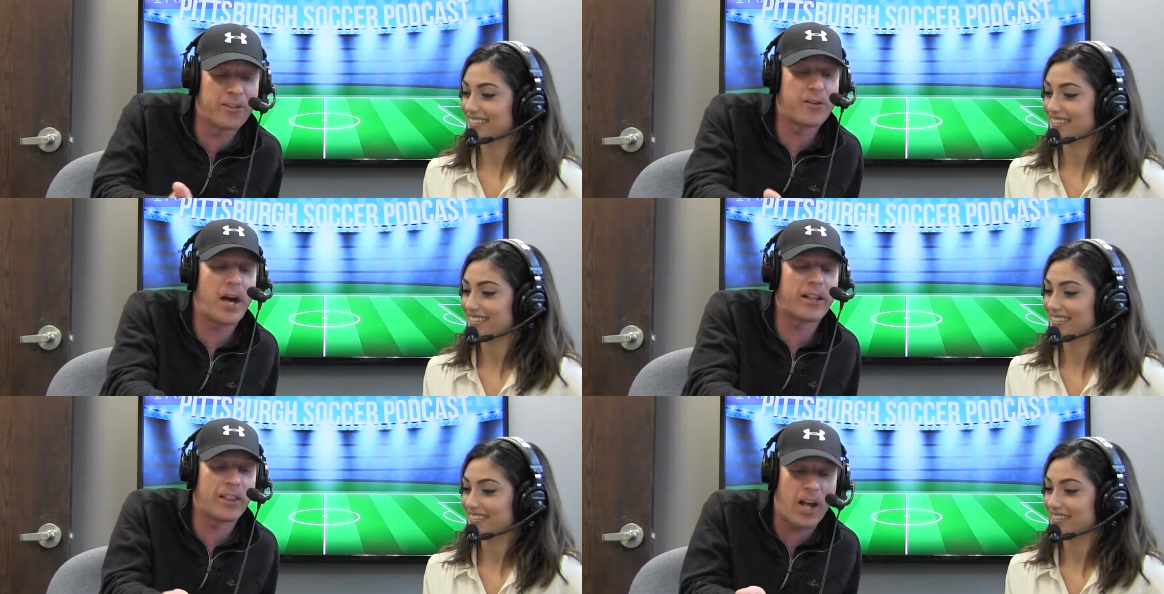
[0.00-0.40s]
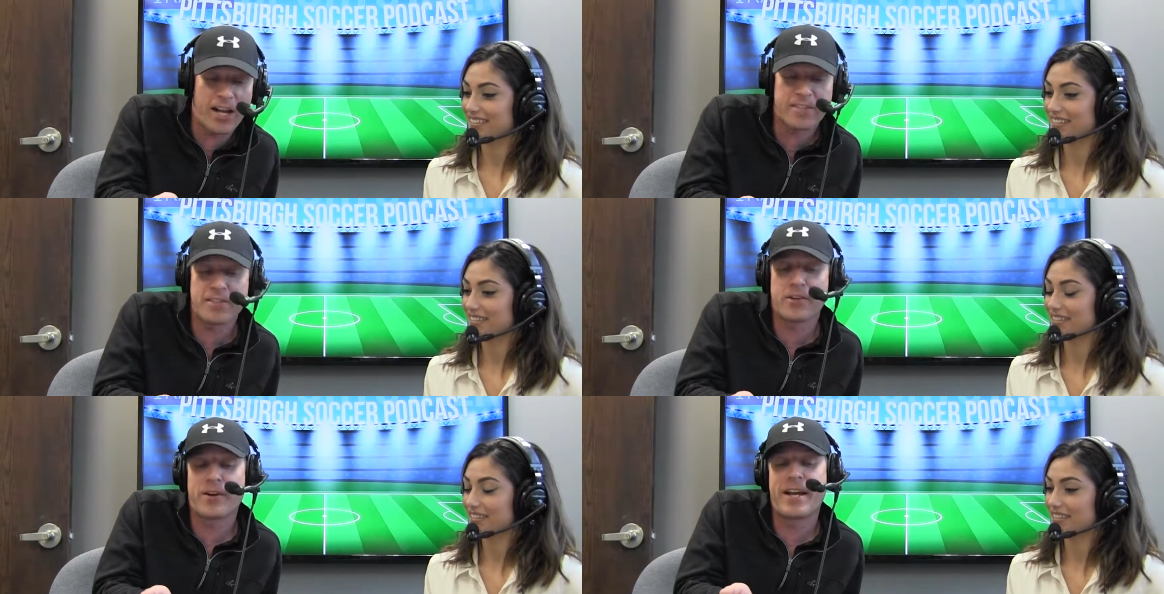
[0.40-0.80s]
Speaker 1: You got
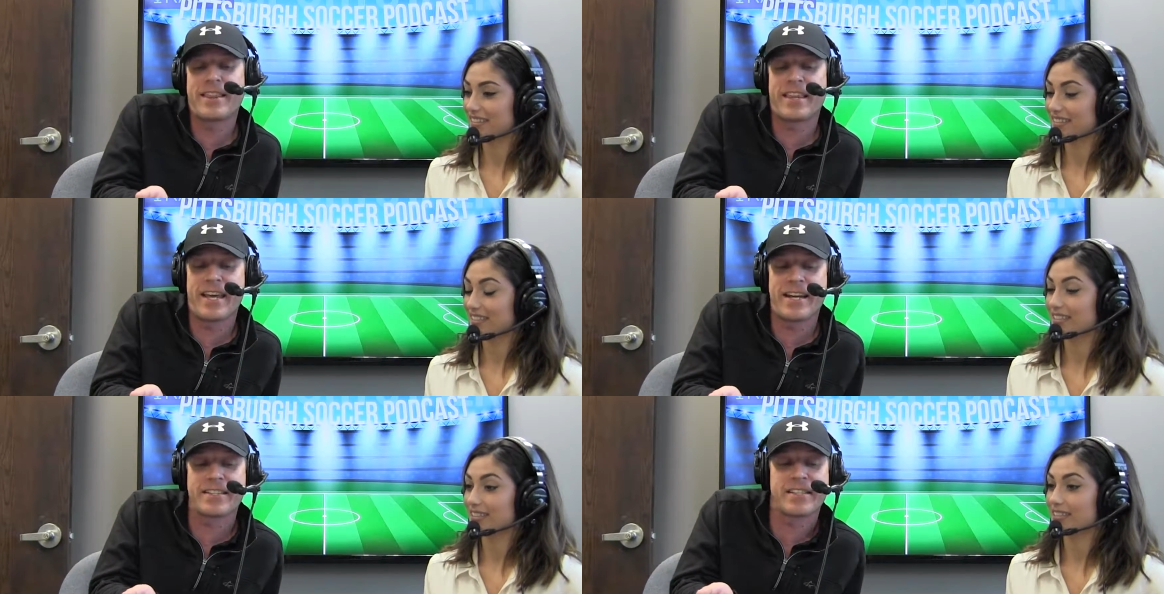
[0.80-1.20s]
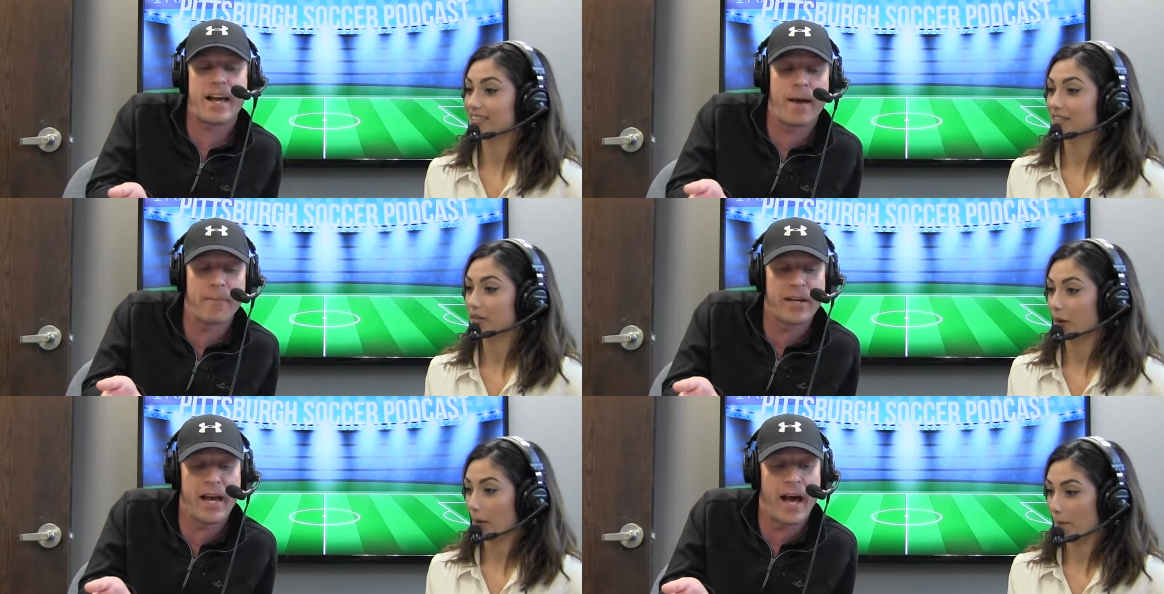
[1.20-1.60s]
lots of great things
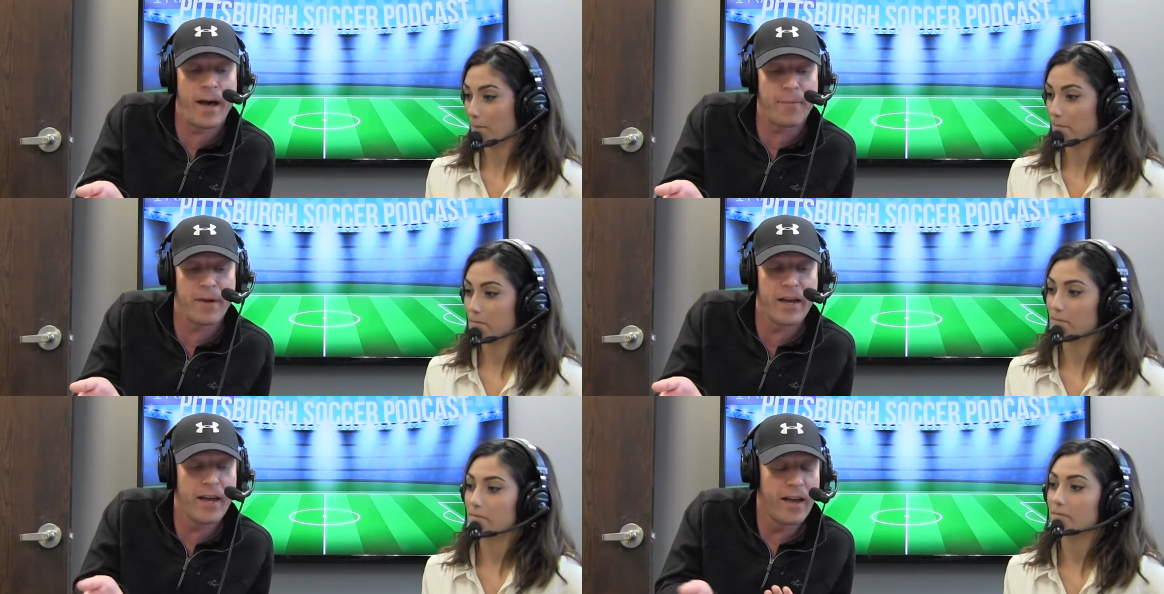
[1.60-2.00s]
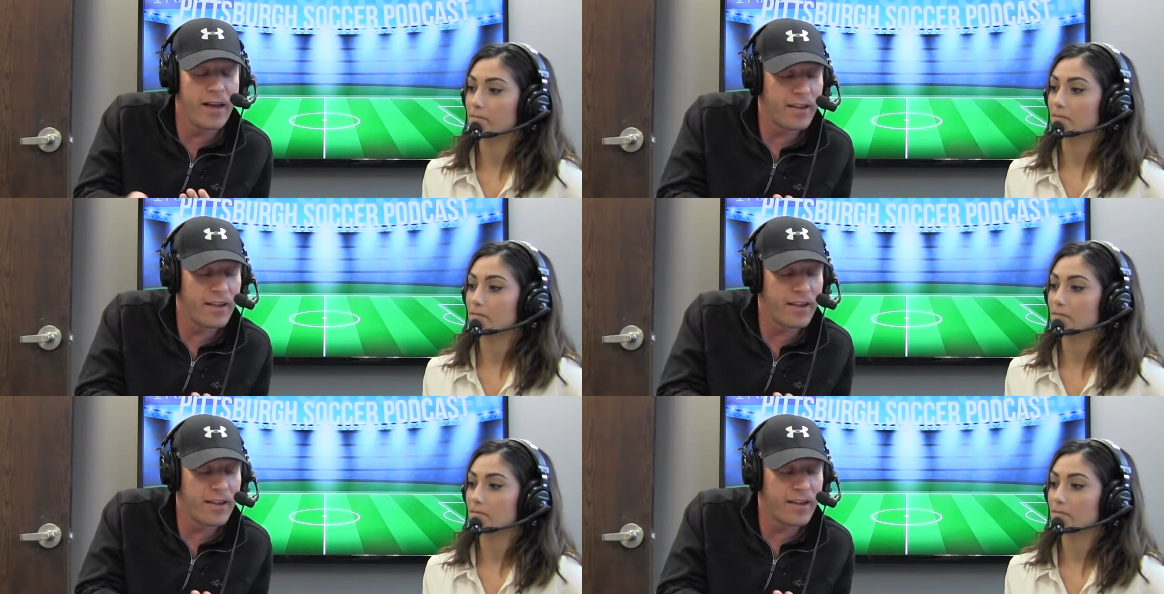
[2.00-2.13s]
coming up.